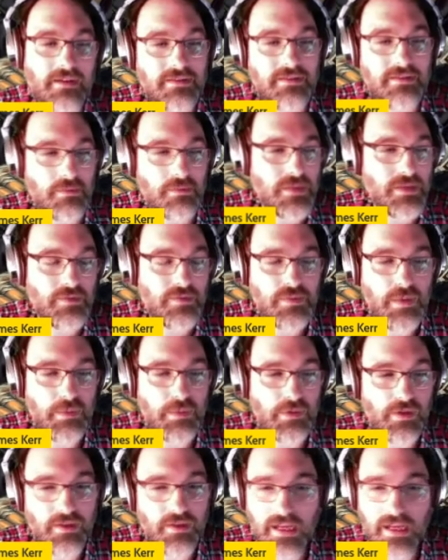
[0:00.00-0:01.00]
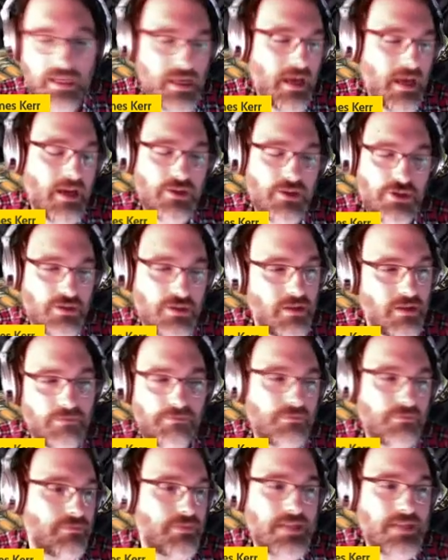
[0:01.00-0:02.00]
Sometimes people are like, yeah, sure, I'll
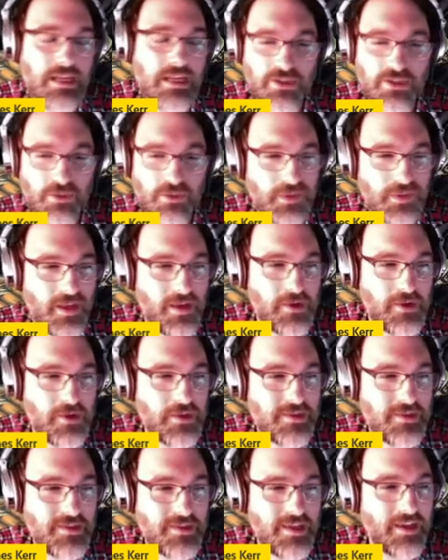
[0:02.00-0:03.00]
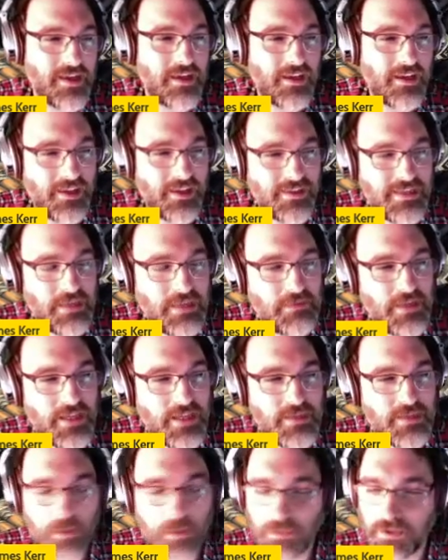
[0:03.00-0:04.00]
take your plot hooks. And sometimes
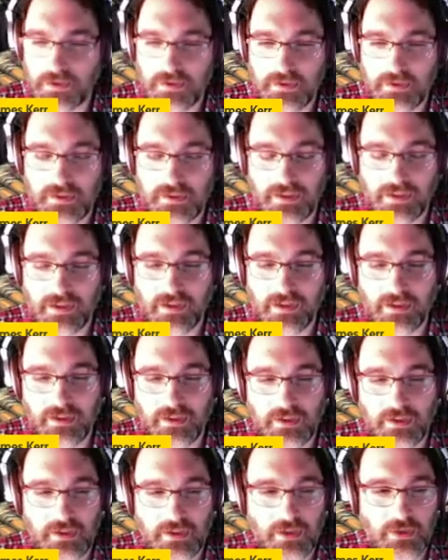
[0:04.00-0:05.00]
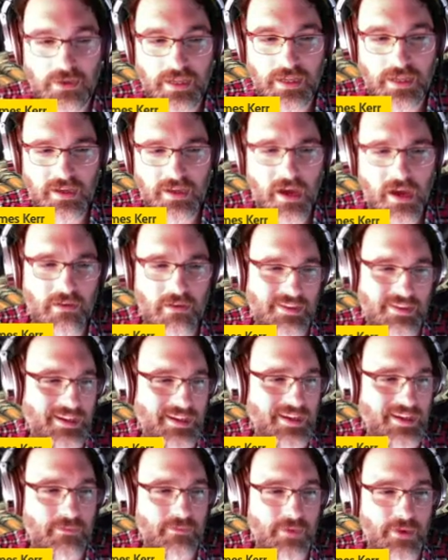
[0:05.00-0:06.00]
people uh, are going to go like, no, like
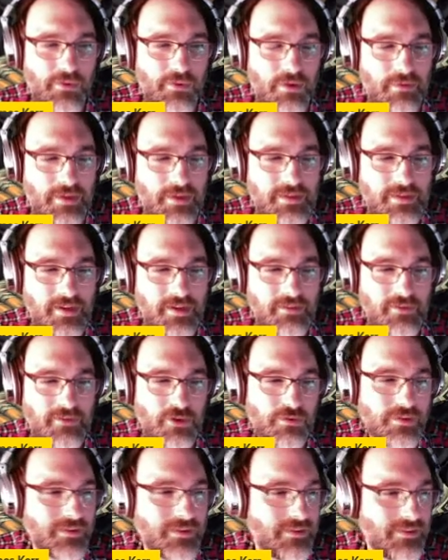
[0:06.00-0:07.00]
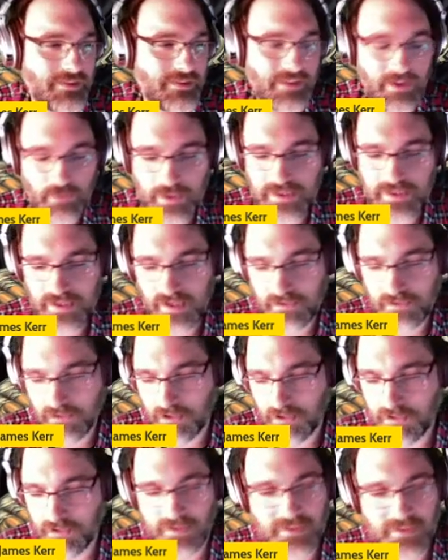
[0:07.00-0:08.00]
I'm, I want my dog Rover. I'm going to have my dog
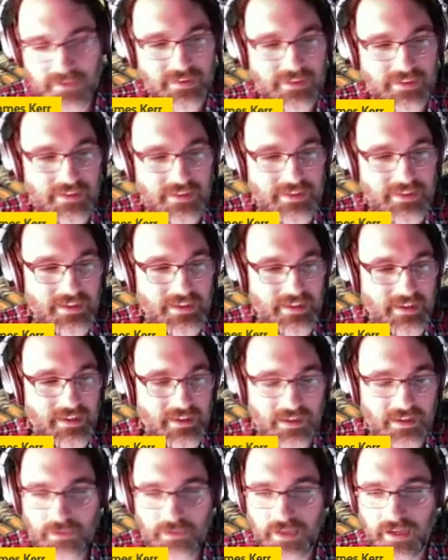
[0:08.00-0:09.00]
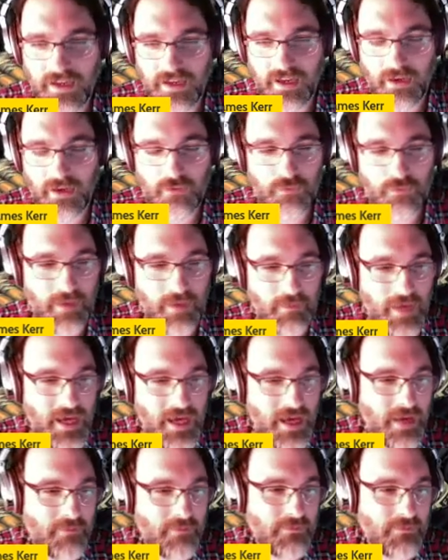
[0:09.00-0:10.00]
Rover and I'm gonna have my
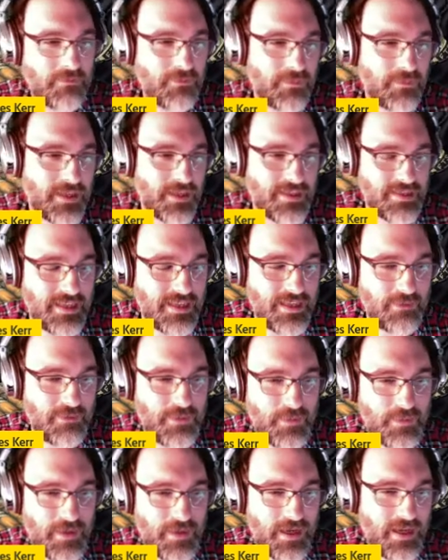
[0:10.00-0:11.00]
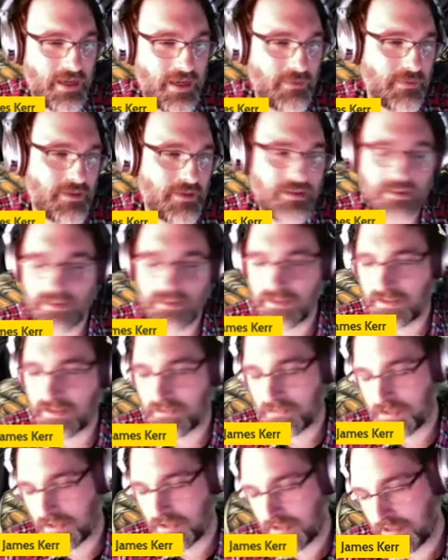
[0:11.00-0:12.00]
mom because I love my mom, and I'm
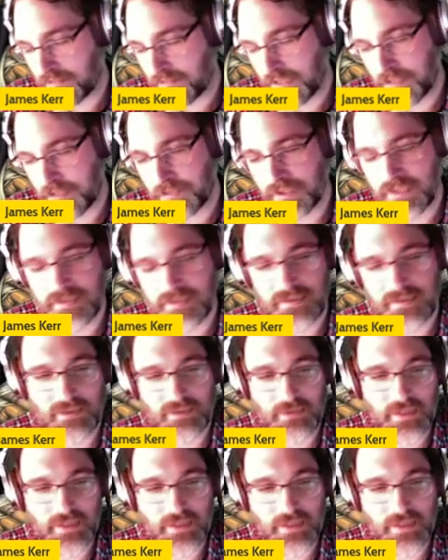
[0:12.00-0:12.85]
gonna my place is gonna be a